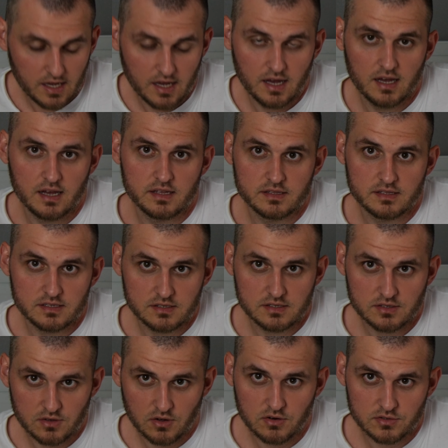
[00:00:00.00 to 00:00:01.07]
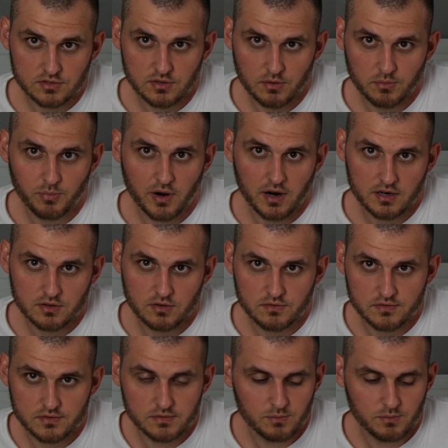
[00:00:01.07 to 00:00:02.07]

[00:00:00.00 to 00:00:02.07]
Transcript: and it's also part of